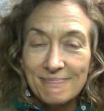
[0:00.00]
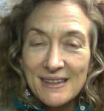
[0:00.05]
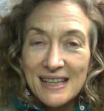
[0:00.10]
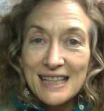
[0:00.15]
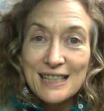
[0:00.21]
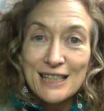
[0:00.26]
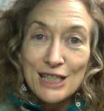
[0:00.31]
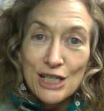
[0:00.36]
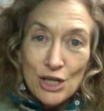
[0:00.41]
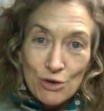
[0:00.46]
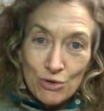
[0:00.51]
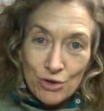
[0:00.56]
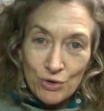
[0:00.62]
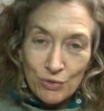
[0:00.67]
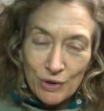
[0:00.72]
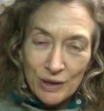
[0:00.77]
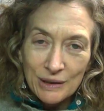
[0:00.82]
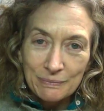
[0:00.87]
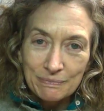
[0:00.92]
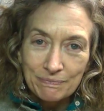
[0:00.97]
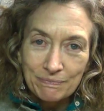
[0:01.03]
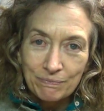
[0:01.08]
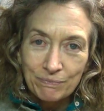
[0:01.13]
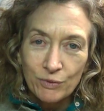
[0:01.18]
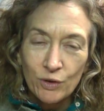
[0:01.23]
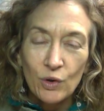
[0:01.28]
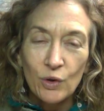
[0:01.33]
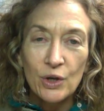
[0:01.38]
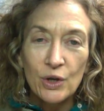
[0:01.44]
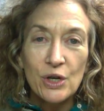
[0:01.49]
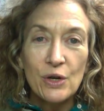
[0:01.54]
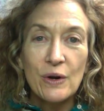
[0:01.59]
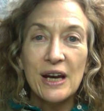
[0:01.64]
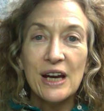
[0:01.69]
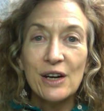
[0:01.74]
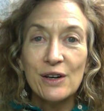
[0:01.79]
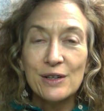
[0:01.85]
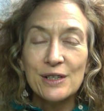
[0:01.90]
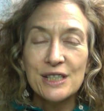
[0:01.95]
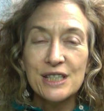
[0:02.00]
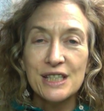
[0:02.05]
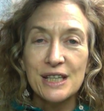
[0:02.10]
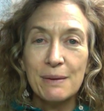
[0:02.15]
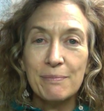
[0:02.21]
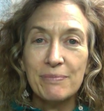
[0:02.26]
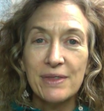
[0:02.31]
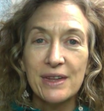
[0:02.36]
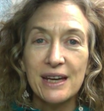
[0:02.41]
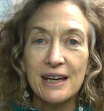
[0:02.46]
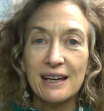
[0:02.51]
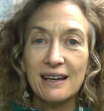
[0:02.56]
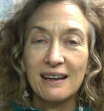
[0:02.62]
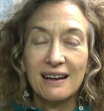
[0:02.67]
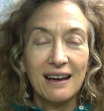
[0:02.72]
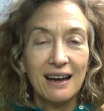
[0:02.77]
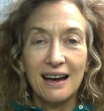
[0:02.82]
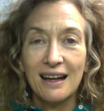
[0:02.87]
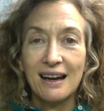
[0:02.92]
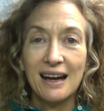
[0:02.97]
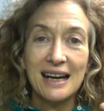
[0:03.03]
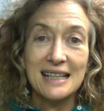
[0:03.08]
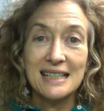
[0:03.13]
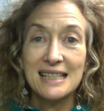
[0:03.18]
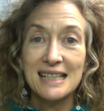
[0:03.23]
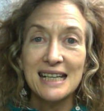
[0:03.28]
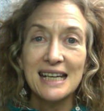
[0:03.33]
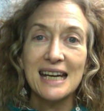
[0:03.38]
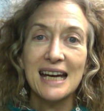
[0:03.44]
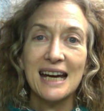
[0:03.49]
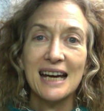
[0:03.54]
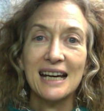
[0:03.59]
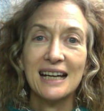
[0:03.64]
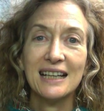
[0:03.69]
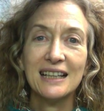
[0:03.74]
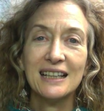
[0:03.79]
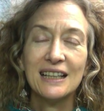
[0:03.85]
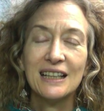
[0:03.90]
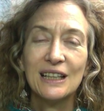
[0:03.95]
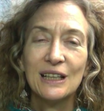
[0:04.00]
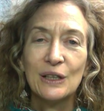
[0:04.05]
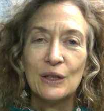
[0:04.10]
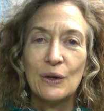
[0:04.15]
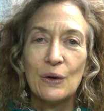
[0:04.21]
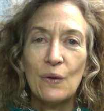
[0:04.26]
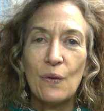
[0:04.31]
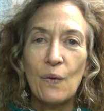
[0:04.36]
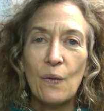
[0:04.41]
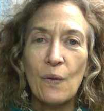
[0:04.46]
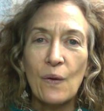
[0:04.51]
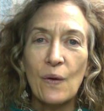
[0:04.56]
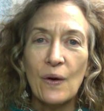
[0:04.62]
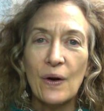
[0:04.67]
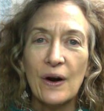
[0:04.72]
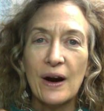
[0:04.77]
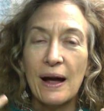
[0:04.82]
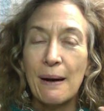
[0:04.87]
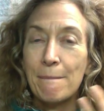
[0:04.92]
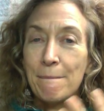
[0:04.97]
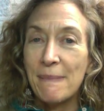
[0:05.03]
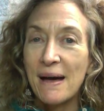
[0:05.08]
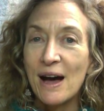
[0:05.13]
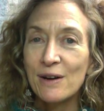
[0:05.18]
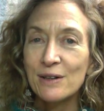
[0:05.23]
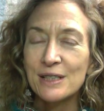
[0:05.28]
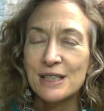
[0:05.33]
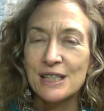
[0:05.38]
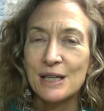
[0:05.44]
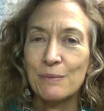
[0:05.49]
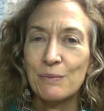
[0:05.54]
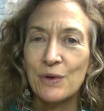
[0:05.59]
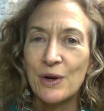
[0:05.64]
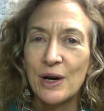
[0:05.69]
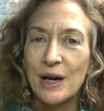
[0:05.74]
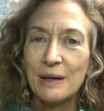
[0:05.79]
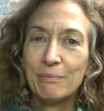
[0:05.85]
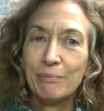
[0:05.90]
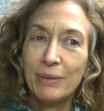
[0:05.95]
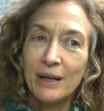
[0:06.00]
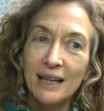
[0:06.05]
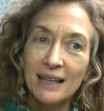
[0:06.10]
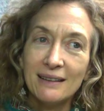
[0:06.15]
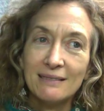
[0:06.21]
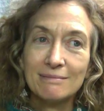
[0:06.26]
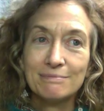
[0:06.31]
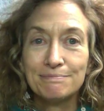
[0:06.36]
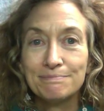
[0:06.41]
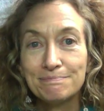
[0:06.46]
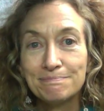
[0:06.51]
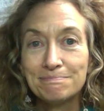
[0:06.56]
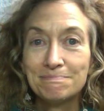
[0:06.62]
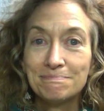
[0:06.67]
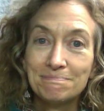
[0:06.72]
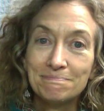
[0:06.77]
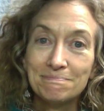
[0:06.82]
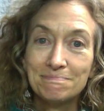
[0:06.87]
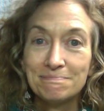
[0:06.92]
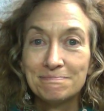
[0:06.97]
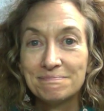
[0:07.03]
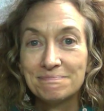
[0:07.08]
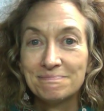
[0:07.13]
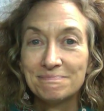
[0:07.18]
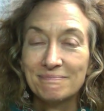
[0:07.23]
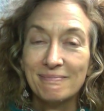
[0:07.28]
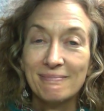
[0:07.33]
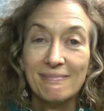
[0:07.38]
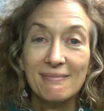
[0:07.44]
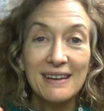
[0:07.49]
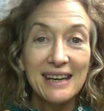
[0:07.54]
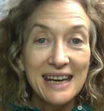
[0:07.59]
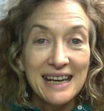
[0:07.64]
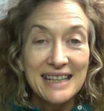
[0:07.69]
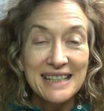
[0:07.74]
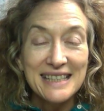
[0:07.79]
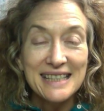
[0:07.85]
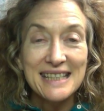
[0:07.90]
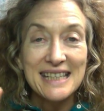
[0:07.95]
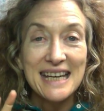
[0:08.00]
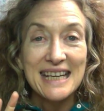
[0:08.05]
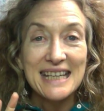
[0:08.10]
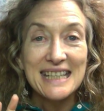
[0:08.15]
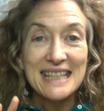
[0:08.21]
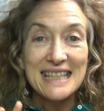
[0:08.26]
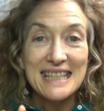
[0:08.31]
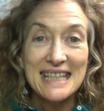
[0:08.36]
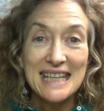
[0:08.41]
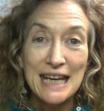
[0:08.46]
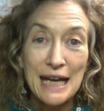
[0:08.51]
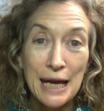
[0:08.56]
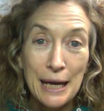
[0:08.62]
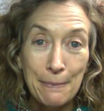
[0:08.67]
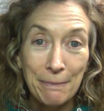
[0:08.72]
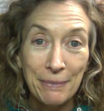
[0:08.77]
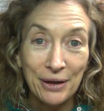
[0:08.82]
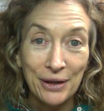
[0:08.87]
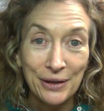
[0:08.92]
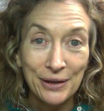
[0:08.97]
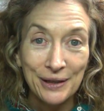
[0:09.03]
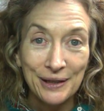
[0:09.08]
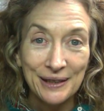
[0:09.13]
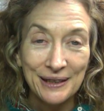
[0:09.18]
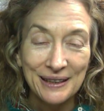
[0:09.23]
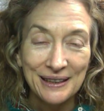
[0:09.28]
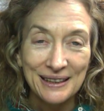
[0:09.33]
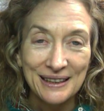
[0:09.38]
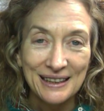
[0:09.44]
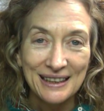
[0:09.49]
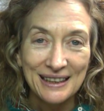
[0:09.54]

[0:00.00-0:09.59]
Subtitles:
it's usual. Or you hear something, an idea, or about someone, but it's typical.